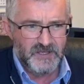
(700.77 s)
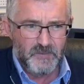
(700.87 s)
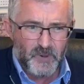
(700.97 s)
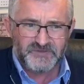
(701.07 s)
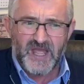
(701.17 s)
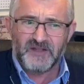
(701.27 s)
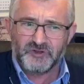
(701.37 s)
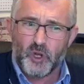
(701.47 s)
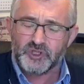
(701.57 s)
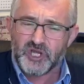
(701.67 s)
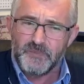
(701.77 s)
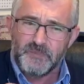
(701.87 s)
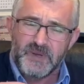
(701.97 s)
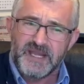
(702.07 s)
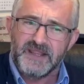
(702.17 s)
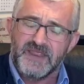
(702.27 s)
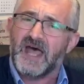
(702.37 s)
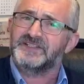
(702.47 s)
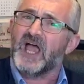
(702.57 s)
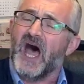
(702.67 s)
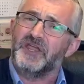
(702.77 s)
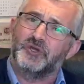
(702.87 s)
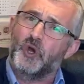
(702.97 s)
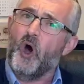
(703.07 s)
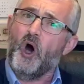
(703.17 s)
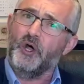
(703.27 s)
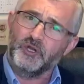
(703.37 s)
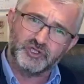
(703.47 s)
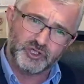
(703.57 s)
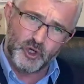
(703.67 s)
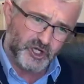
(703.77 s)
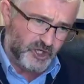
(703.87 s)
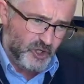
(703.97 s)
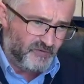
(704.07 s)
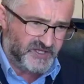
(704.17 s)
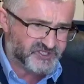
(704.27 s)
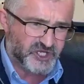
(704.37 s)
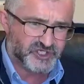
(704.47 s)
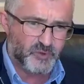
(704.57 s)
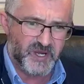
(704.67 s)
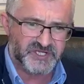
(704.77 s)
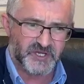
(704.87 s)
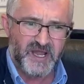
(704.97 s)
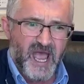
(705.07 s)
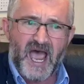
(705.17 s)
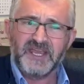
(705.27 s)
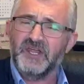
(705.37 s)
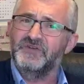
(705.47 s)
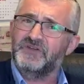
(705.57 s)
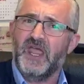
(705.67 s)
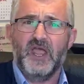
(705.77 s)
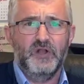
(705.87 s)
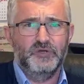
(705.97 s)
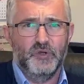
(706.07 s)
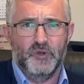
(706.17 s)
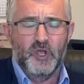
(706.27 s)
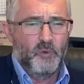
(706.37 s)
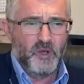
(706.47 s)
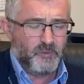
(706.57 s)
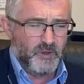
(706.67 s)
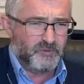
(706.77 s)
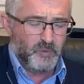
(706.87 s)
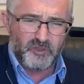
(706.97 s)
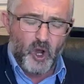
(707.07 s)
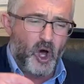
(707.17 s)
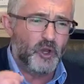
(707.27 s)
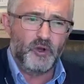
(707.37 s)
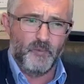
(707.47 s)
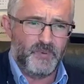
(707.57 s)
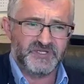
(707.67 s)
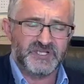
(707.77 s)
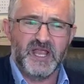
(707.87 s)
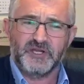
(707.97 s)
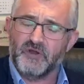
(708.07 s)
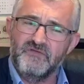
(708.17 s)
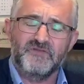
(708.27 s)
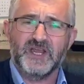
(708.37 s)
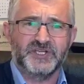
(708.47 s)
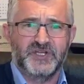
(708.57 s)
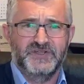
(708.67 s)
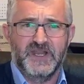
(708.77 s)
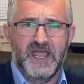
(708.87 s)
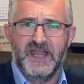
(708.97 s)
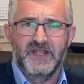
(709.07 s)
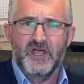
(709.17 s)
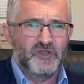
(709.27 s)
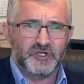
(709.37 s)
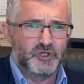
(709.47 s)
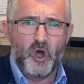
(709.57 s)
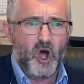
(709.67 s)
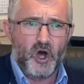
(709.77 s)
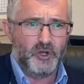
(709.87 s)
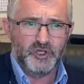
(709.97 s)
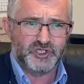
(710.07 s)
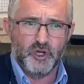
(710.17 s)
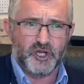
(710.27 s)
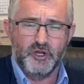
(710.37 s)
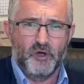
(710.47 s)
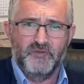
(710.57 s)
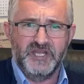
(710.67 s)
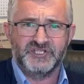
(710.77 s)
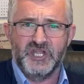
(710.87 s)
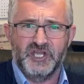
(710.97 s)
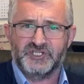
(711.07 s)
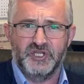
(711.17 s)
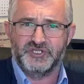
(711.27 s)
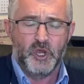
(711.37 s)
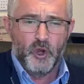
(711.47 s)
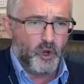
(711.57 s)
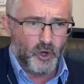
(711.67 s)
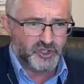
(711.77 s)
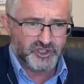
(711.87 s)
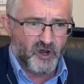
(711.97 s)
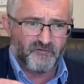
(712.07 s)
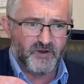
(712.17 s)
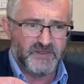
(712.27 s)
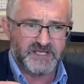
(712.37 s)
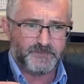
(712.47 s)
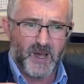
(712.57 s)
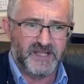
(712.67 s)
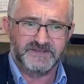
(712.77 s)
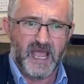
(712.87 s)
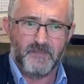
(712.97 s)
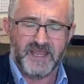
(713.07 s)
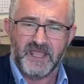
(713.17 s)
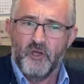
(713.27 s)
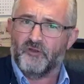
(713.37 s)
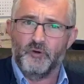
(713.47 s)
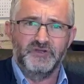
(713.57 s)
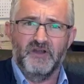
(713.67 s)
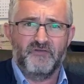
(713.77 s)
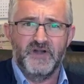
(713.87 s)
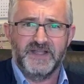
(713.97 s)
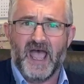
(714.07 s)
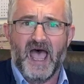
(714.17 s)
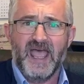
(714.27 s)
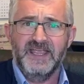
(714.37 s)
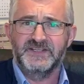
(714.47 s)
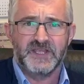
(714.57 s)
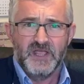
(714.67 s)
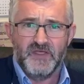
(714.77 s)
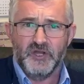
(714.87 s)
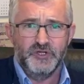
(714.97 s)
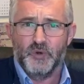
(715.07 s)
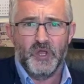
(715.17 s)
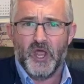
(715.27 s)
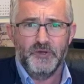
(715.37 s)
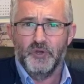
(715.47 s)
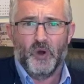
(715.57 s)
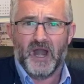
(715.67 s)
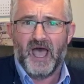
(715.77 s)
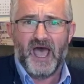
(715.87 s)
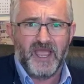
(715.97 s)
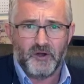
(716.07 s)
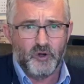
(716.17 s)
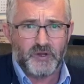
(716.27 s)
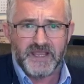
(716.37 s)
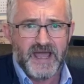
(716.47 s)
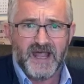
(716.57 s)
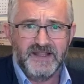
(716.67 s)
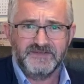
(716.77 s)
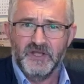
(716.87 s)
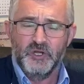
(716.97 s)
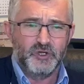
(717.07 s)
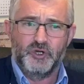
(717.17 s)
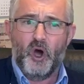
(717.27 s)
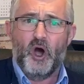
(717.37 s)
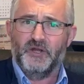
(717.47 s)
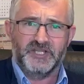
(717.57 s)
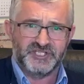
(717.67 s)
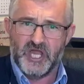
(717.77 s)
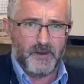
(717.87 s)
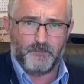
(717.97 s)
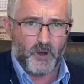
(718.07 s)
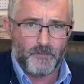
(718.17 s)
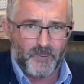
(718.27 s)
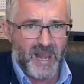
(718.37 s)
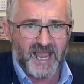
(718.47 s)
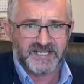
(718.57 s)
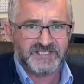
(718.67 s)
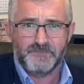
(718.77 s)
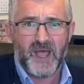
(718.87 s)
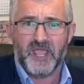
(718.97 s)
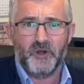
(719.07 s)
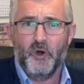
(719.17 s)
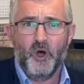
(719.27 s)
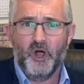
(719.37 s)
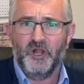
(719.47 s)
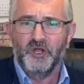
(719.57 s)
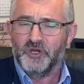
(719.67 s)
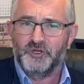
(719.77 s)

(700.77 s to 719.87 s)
But that doesn't mean that's how God is looking on the situation. I can tell you with 100% conviction tonight that God is looking on these nations who are suffering this pandemic through different eyes than you or I are looking at it. God is not perplexed by it all.